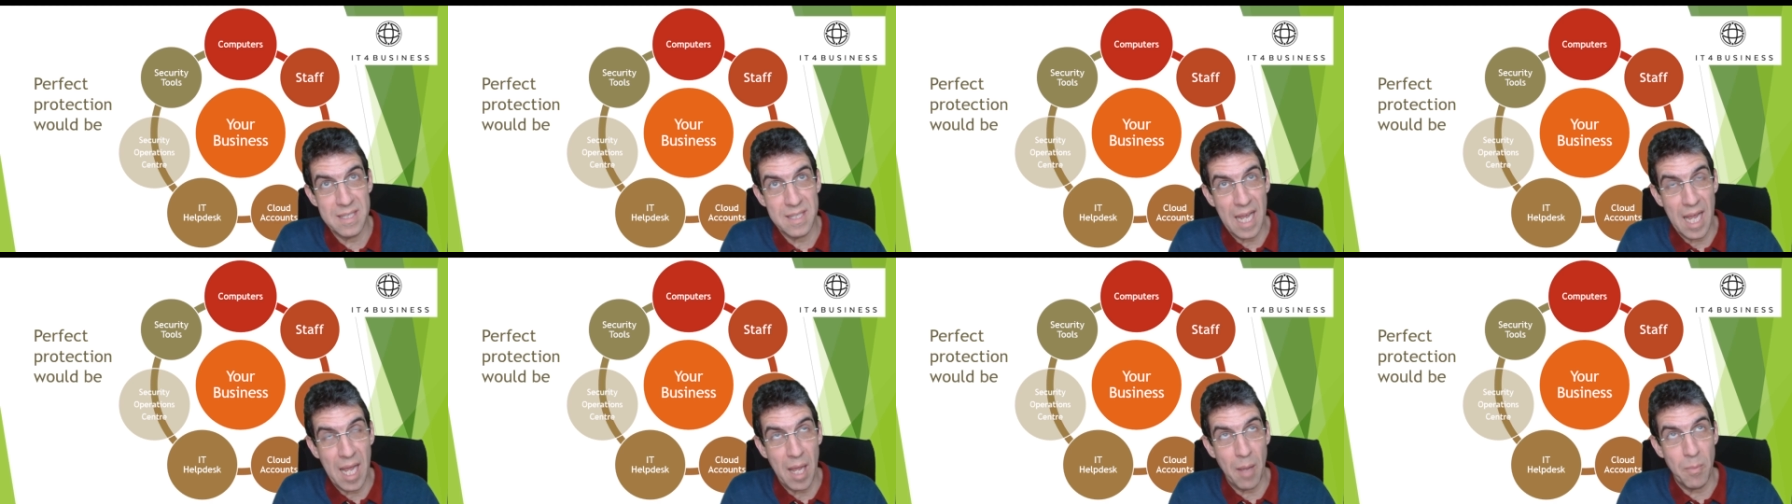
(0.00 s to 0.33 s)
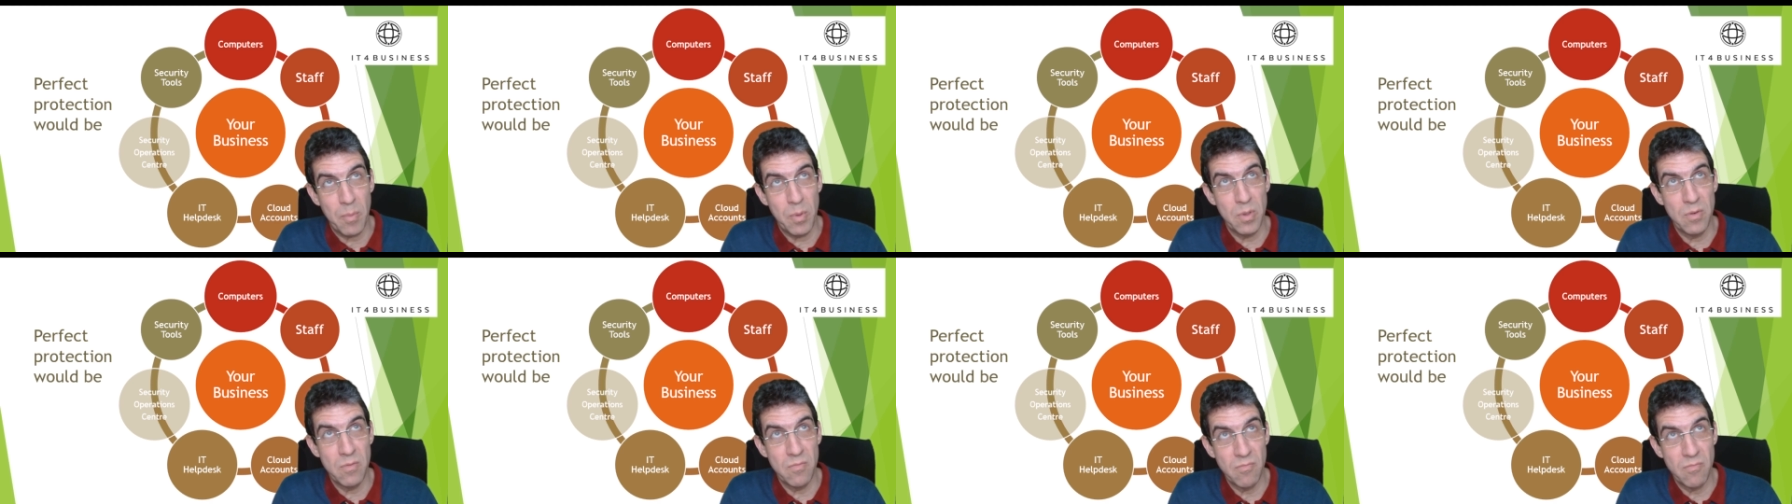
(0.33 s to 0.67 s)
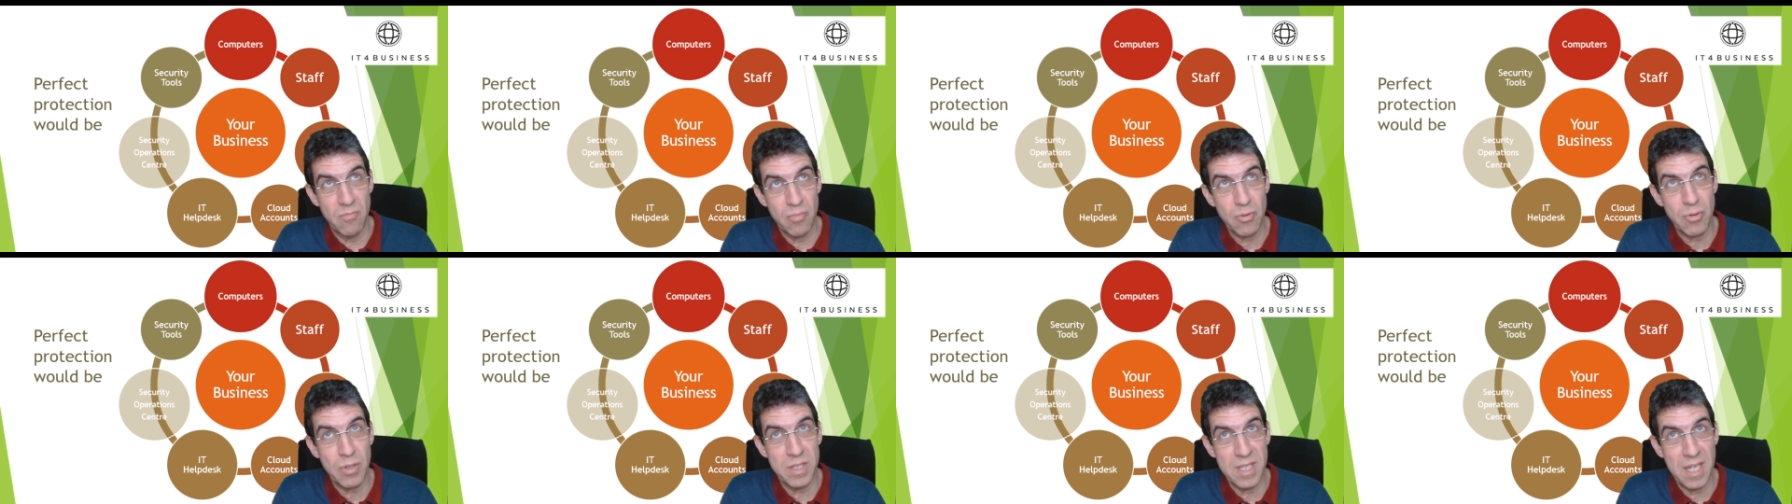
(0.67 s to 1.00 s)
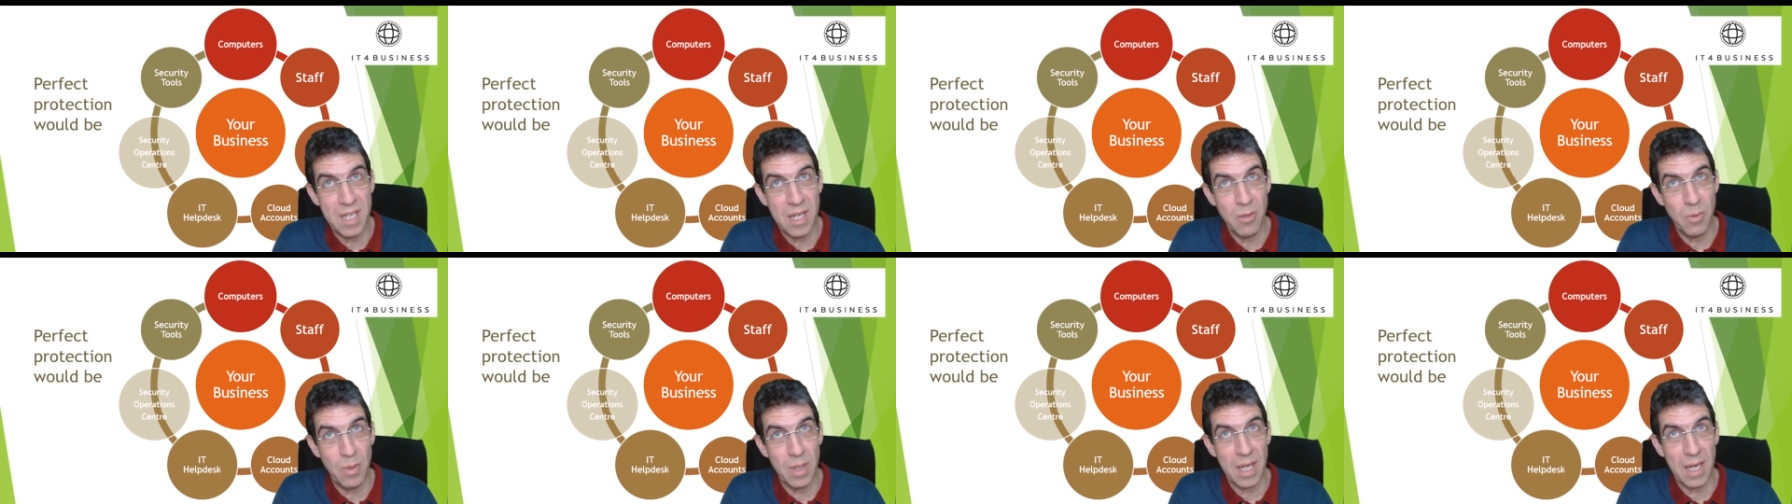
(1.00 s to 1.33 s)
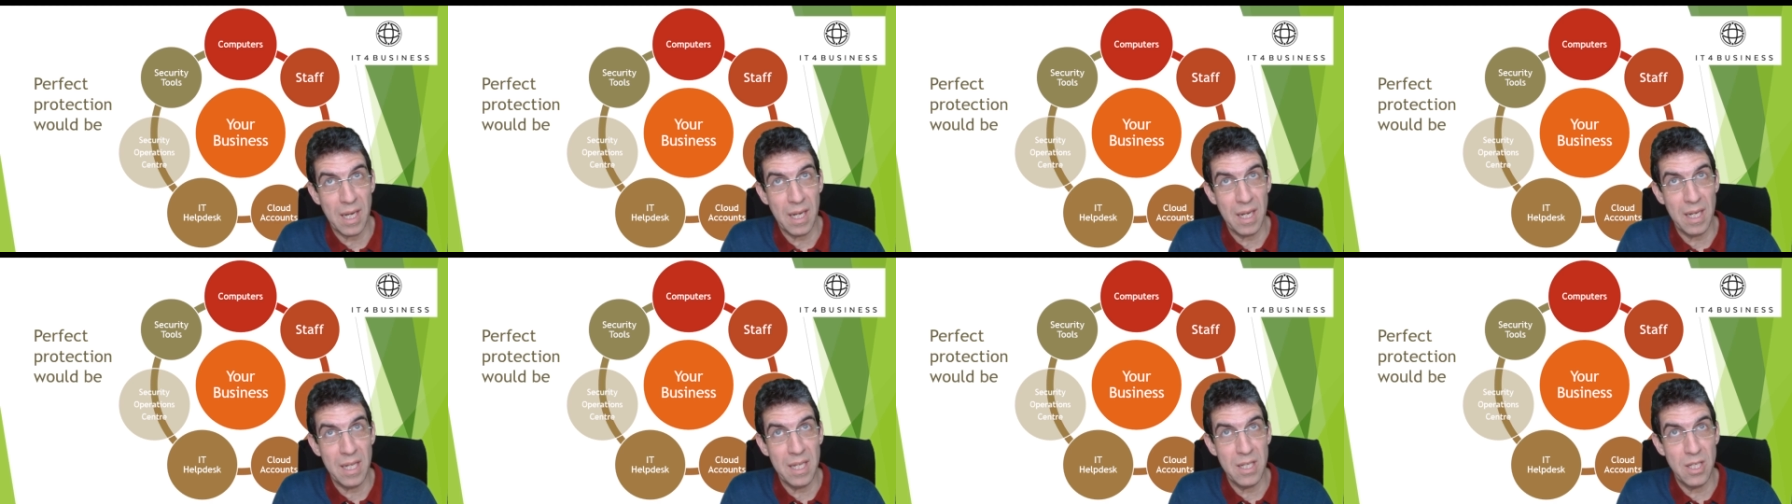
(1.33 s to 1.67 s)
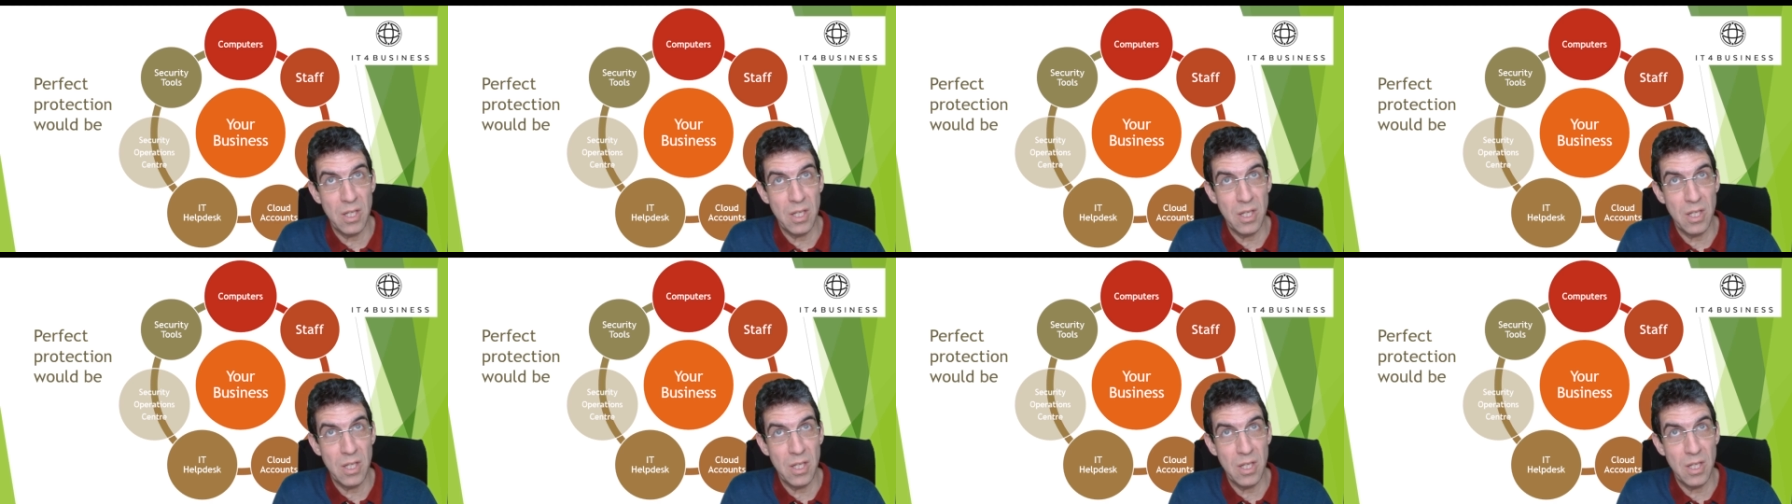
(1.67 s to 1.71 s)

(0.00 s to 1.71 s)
to happen pretty quickly.